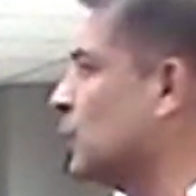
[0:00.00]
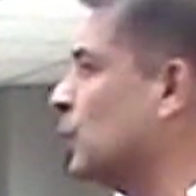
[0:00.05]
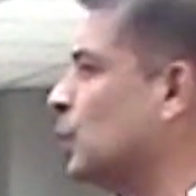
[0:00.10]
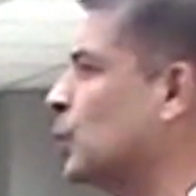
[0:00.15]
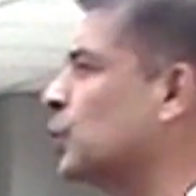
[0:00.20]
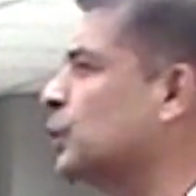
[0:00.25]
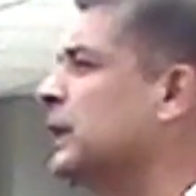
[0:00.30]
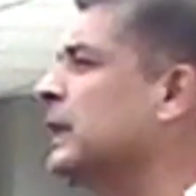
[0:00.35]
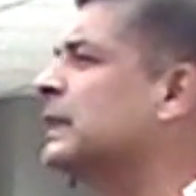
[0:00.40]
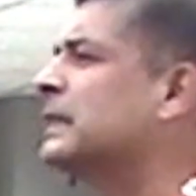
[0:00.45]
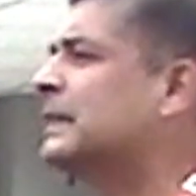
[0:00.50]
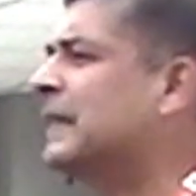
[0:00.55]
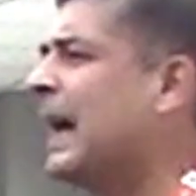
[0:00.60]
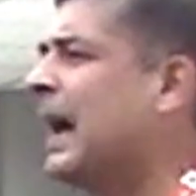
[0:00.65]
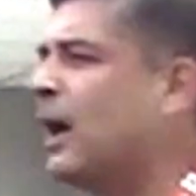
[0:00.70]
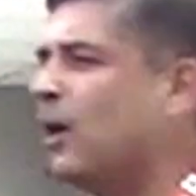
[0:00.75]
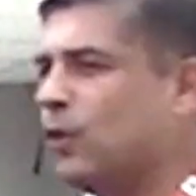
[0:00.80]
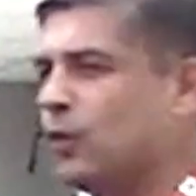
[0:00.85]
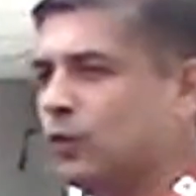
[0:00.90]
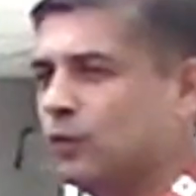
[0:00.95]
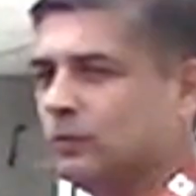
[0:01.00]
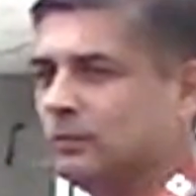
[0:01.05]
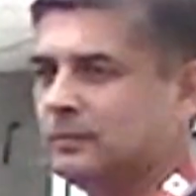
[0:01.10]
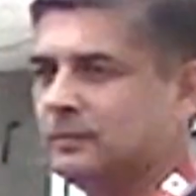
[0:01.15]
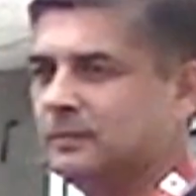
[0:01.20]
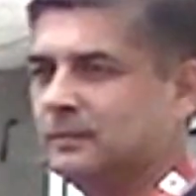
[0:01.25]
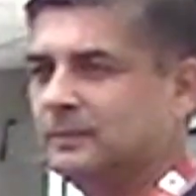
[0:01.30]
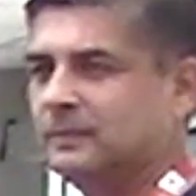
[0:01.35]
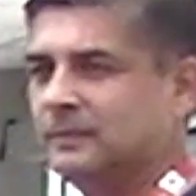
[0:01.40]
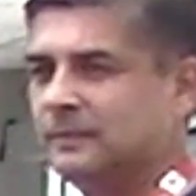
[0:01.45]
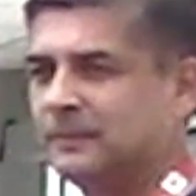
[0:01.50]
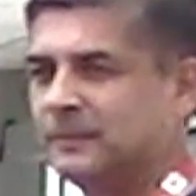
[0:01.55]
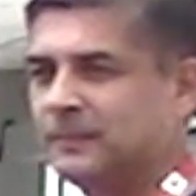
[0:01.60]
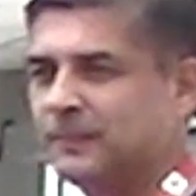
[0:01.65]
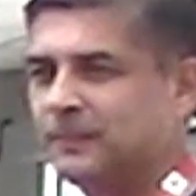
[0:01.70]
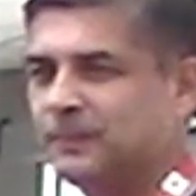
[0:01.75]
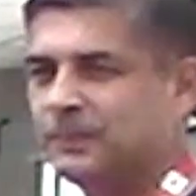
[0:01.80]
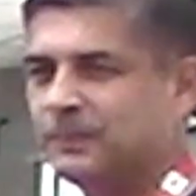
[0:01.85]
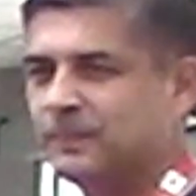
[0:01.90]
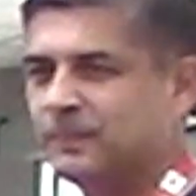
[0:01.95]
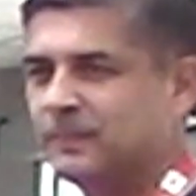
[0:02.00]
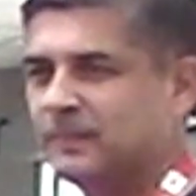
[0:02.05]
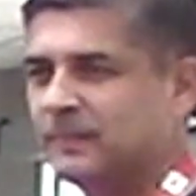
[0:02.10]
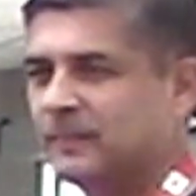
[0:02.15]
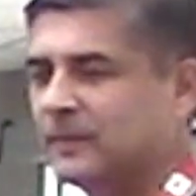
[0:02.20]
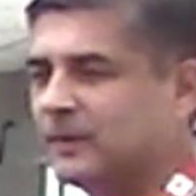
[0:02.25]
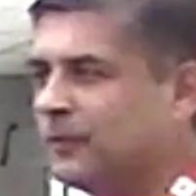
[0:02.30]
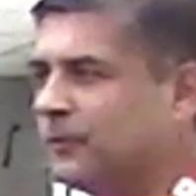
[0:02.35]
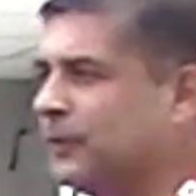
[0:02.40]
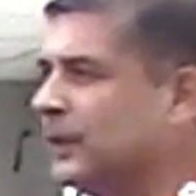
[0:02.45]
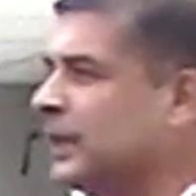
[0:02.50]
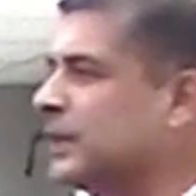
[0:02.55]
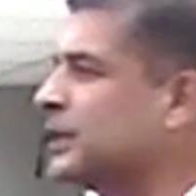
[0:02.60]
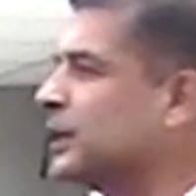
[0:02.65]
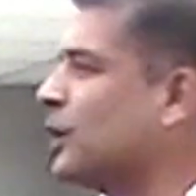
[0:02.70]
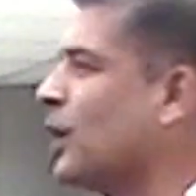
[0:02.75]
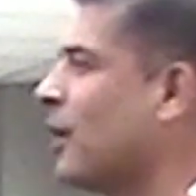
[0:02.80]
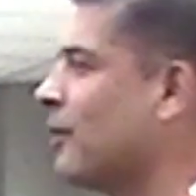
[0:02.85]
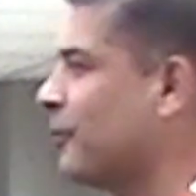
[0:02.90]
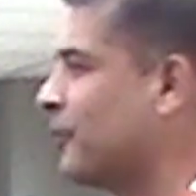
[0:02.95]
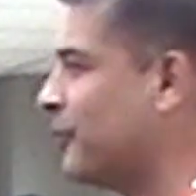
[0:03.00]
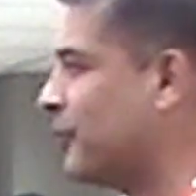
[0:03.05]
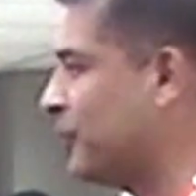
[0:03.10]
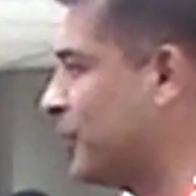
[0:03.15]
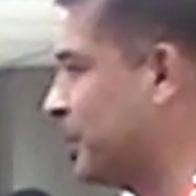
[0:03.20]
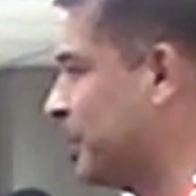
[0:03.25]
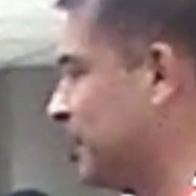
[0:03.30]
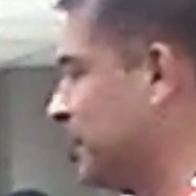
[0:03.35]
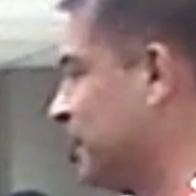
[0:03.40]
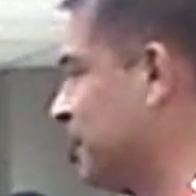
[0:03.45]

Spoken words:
to do things now. Finish it off.